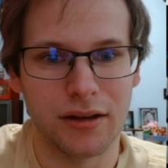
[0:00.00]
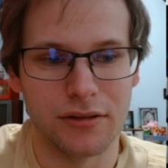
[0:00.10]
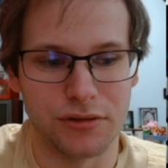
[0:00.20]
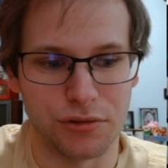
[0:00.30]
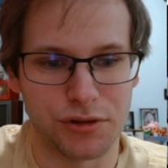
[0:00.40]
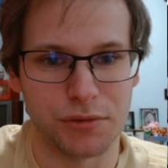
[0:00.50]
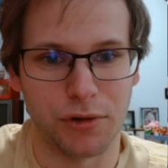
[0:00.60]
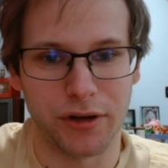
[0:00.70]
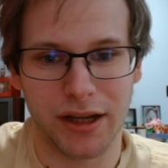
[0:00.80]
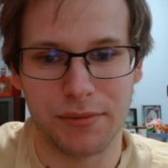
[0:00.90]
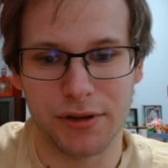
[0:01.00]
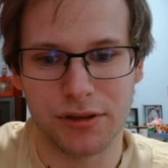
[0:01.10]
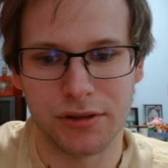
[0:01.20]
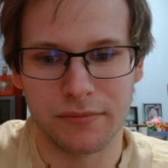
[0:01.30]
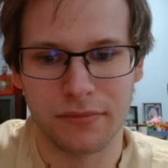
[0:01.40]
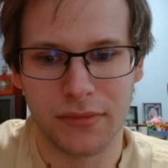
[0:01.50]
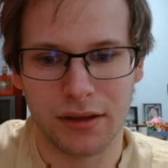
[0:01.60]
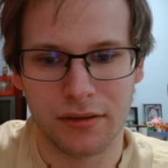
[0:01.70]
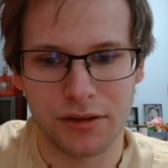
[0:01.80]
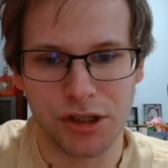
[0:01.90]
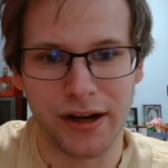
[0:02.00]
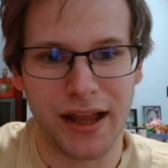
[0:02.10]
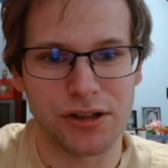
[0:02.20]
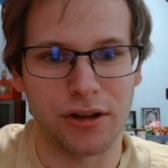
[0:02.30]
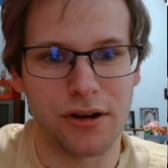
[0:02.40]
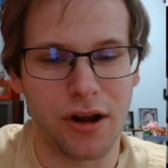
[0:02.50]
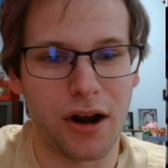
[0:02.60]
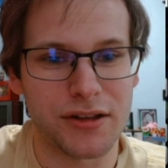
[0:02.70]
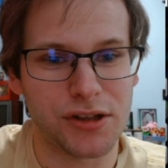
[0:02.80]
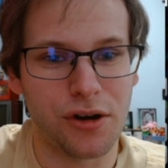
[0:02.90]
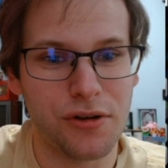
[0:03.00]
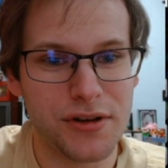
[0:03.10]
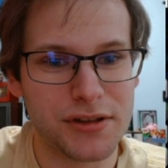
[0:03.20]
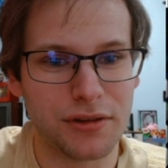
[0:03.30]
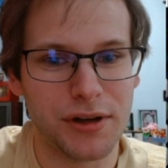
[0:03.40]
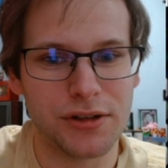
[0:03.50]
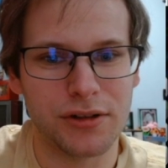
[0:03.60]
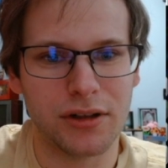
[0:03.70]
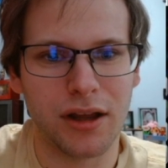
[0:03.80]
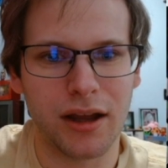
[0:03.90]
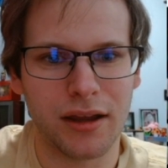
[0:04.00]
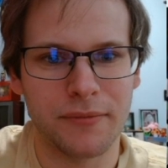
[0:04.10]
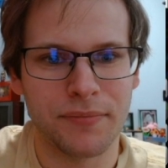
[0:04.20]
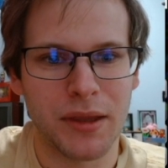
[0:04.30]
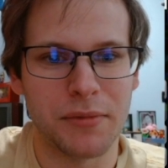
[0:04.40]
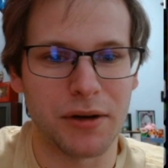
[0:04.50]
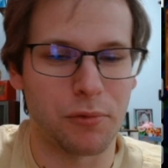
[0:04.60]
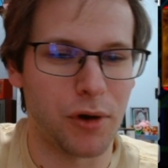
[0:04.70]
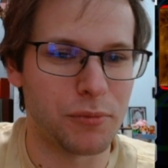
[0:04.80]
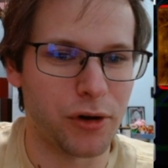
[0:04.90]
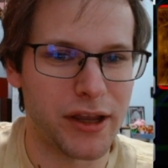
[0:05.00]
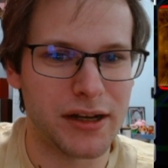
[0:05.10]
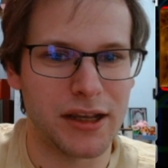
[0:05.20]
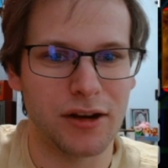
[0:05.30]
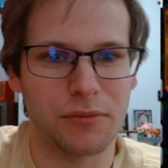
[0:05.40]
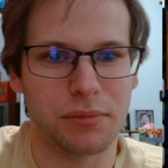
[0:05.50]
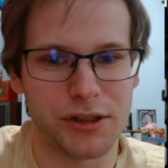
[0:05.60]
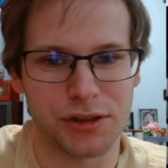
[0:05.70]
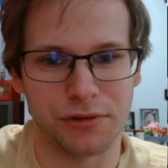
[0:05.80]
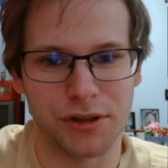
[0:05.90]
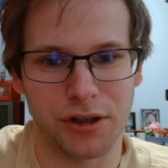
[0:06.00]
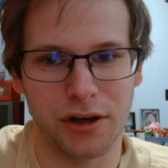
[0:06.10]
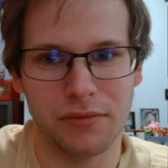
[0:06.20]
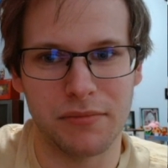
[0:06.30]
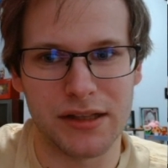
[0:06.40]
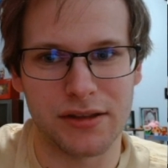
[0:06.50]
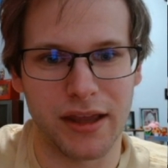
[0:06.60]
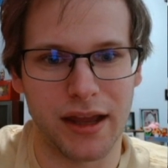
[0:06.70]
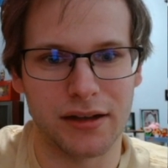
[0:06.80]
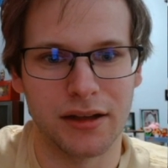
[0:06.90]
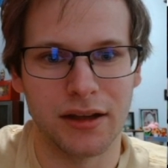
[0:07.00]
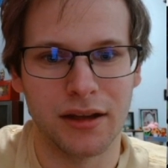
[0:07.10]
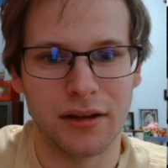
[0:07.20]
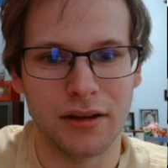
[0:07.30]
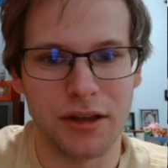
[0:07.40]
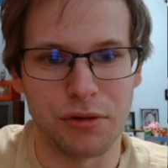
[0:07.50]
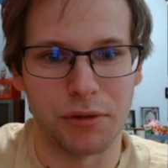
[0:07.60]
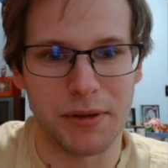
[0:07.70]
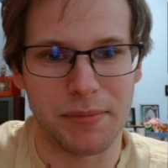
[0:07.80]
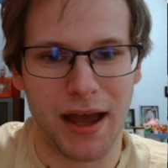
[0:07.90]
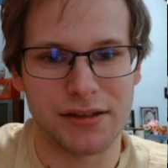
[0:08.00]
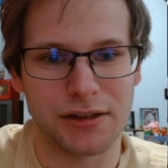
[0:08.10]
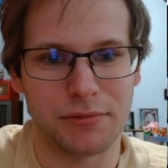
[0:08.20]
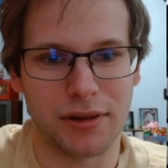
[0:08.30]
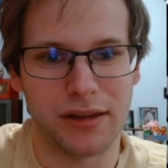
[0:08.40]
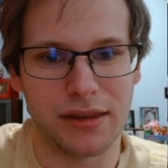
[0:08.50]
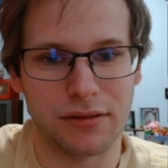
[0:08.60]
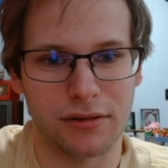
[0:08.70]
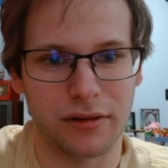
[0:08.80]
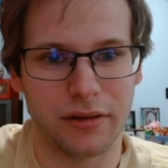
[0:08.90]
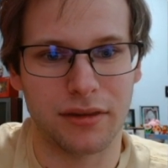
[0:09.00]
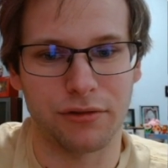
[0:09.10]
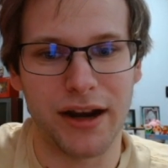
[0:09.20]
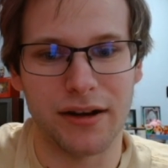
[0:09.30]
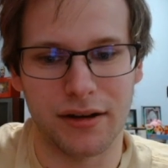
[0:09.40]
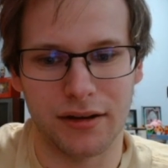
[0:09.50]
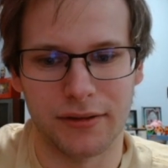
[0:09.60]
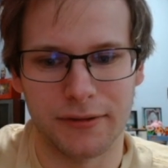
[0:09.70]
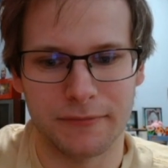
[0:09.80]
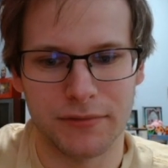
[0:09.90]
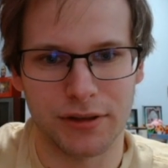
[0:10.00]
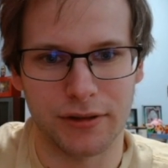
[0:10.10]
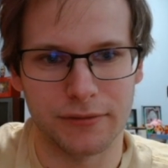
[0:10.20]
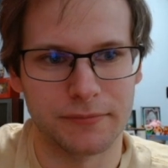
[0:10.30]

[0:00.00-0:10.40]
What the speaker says: do some more damage. Shining Angel on his own is a 3-turn clock, but one more hit here plus a return means that you will be passing with lethal threatened. So